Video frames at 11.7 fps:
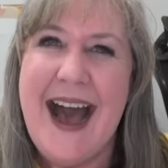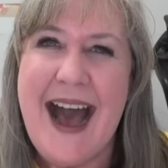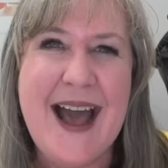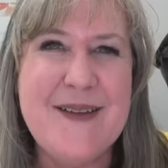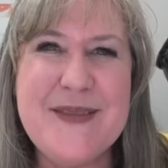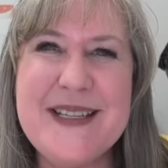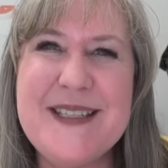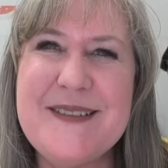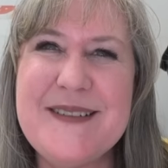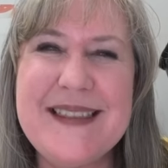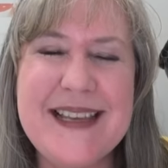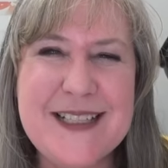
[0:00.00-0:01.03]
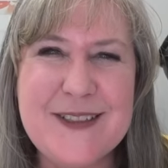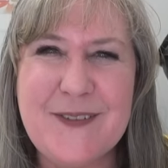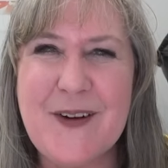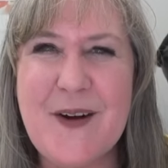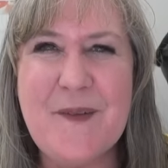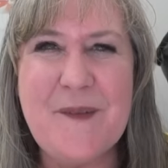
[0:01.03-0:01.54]
I've been doing these
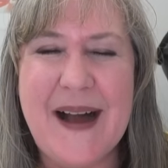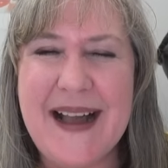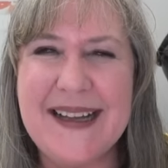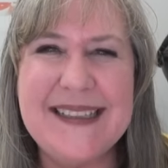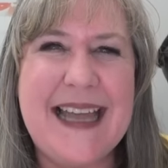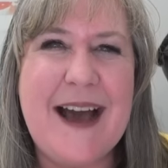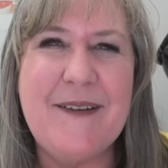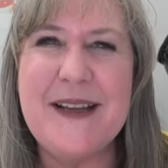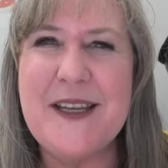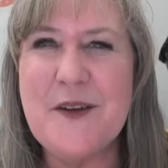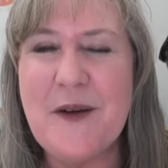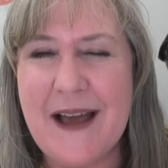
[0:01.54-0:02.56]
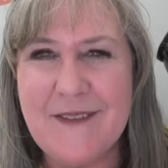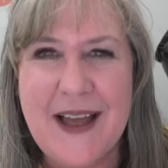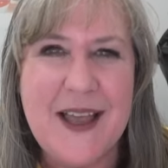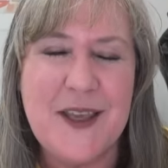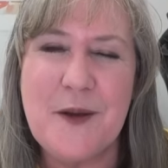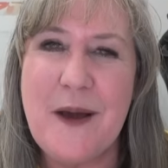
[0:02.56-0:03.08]
for a while now and you have
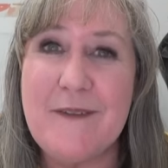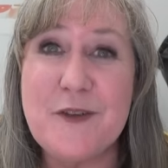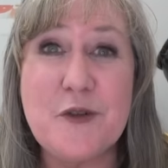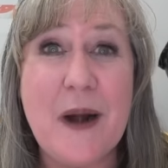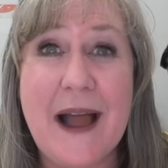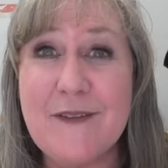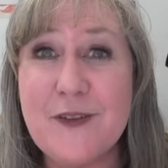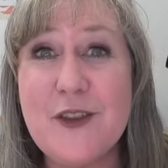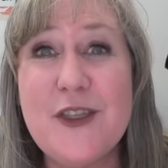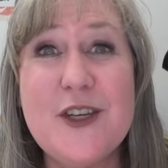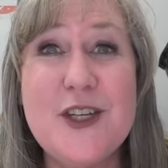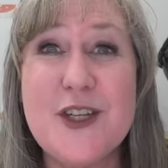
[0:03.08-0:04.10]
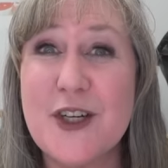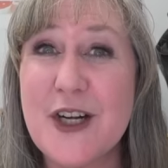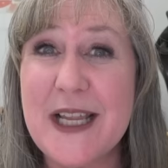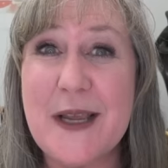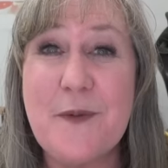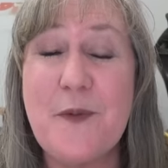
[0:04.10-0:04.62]
you have traveled the
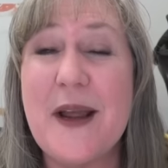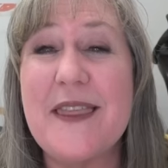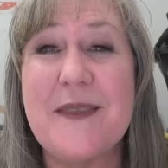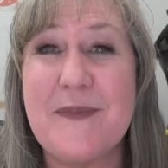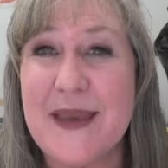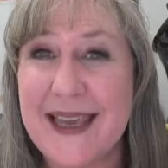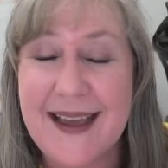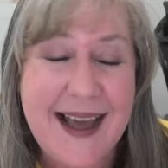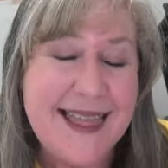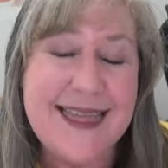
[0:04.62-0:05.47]
journey with me.